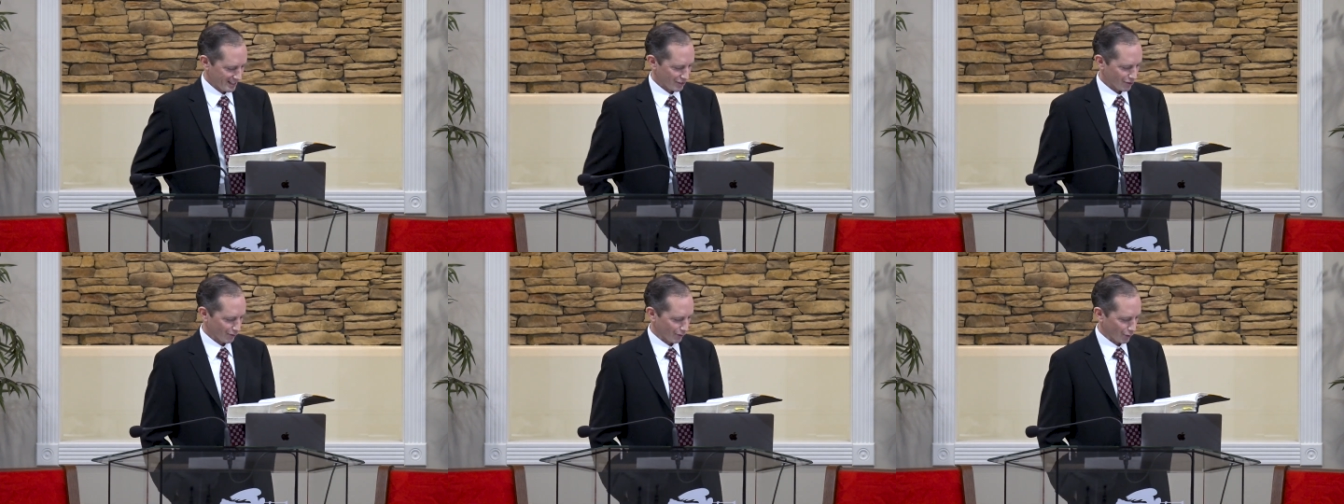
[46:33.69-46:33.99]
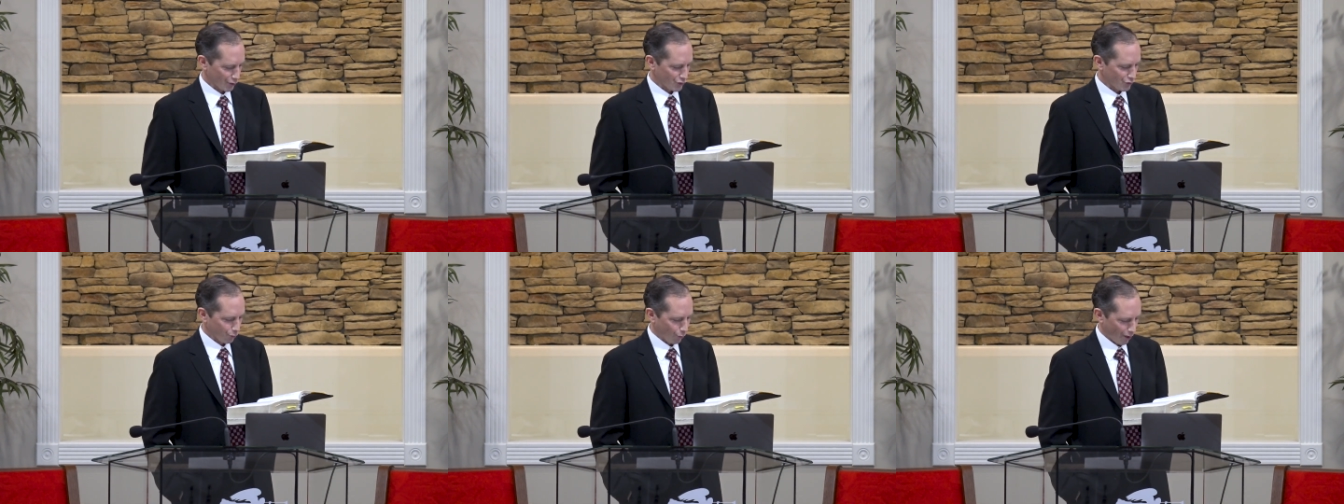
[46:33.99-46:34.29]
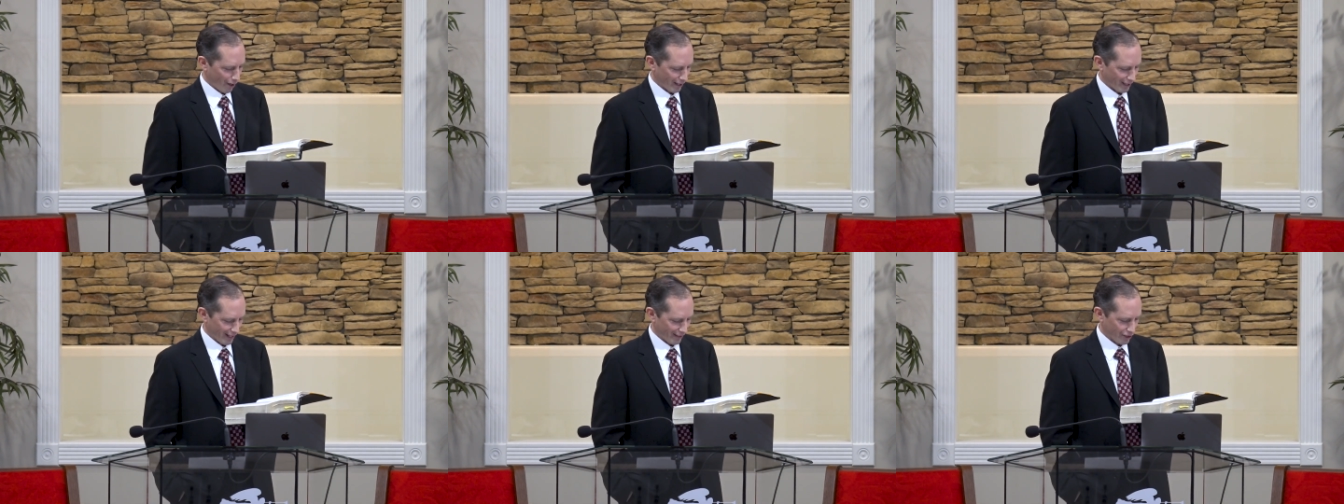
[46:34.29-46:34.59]
So verse
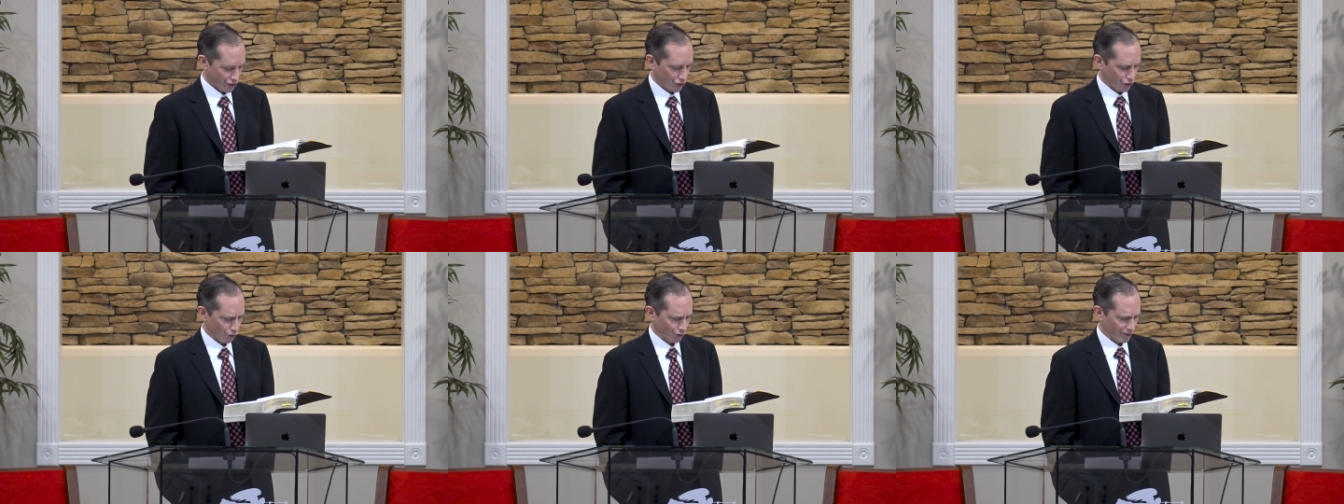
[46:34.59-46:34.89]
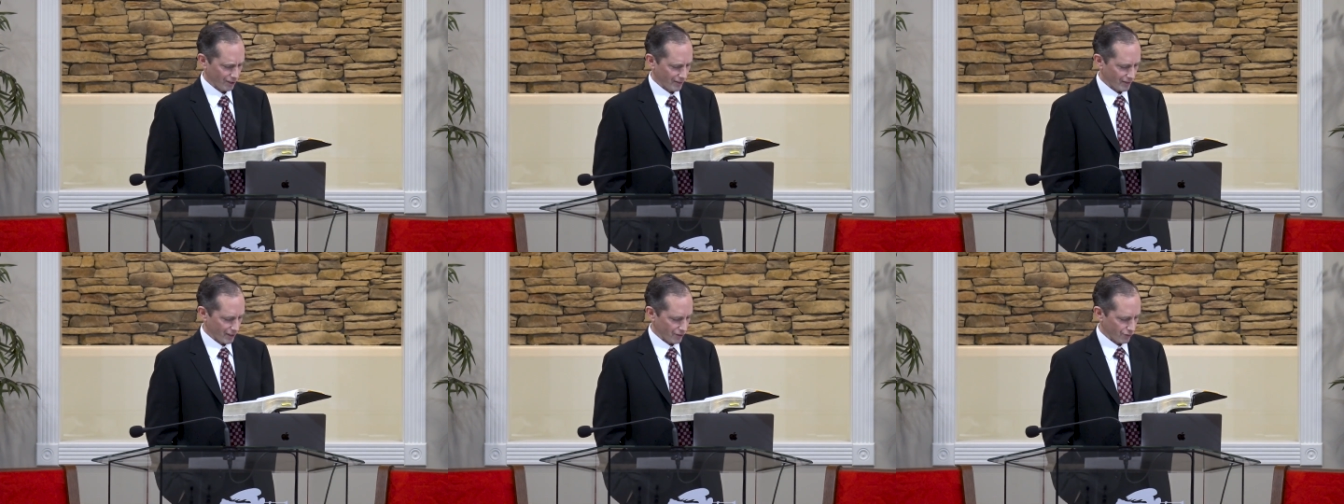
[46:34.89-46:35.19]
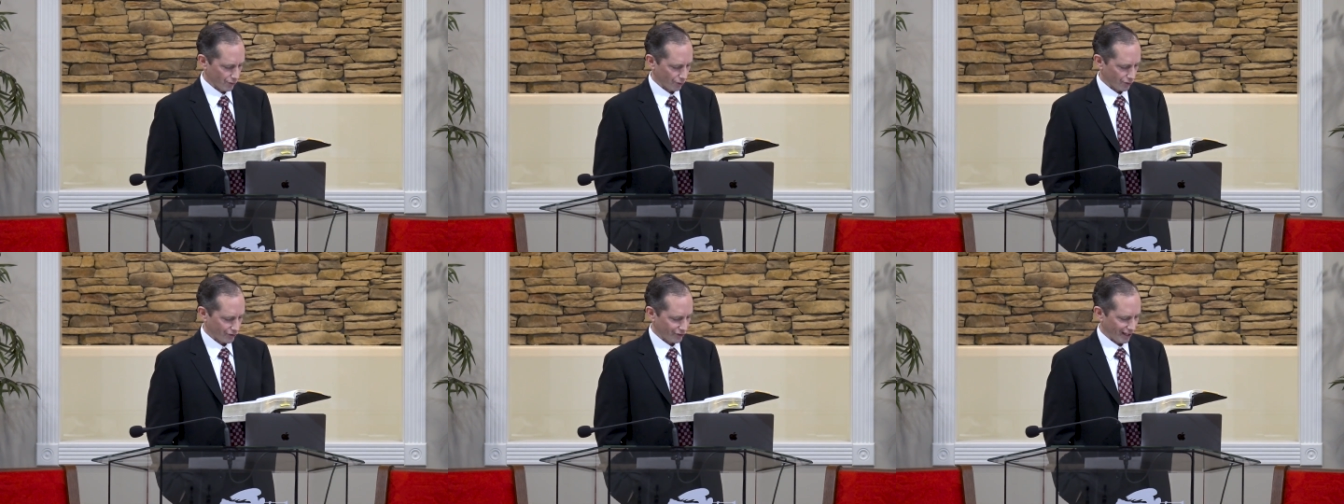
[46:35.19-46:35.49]
1, and the children of
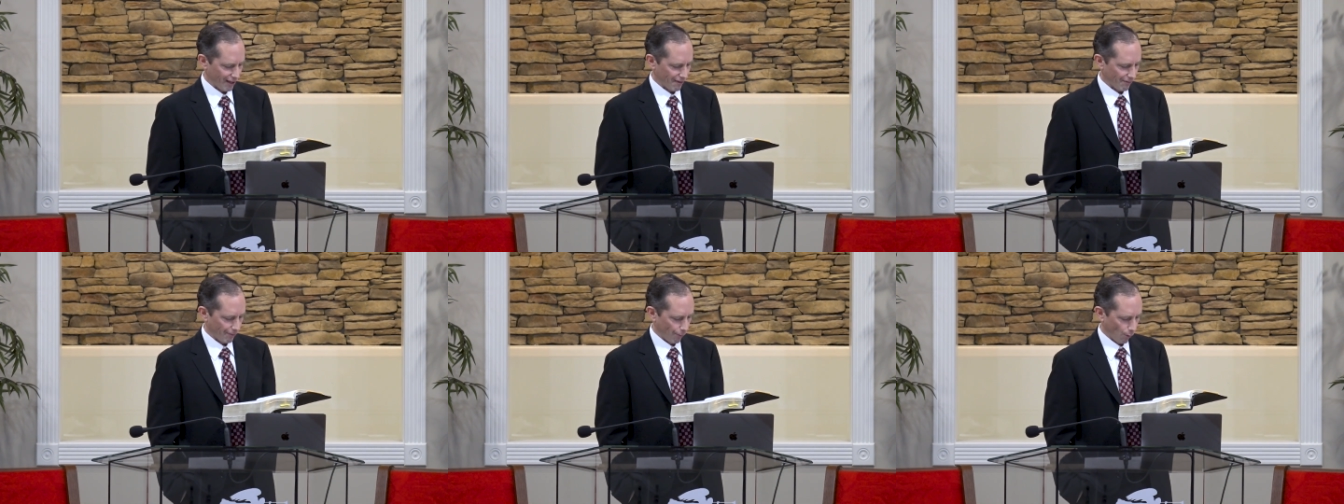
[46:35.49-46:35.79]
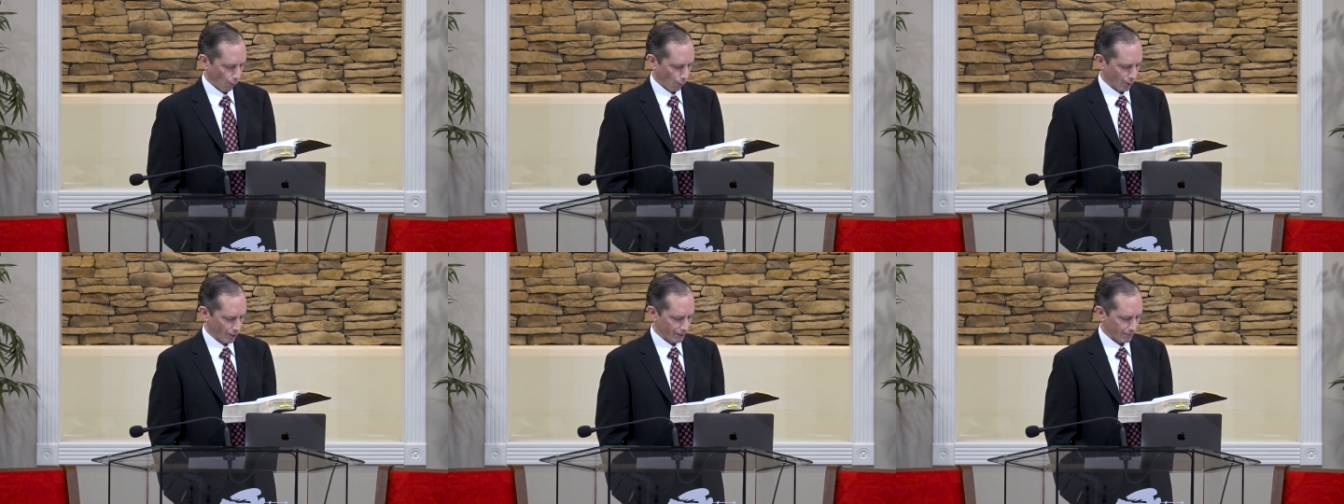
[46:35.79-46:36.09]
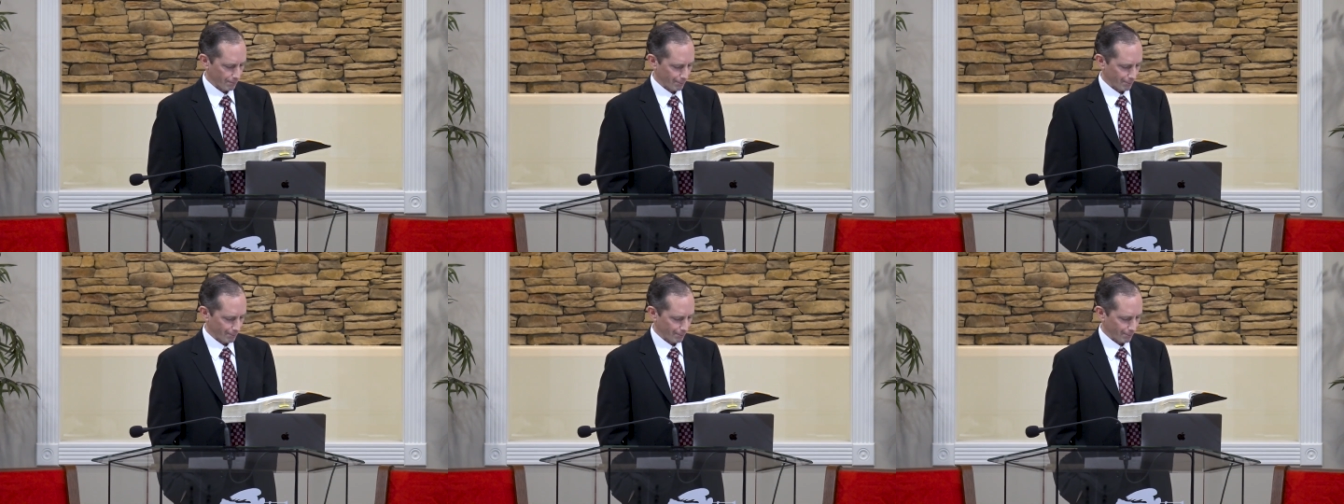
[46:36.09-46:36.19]
Israel set forward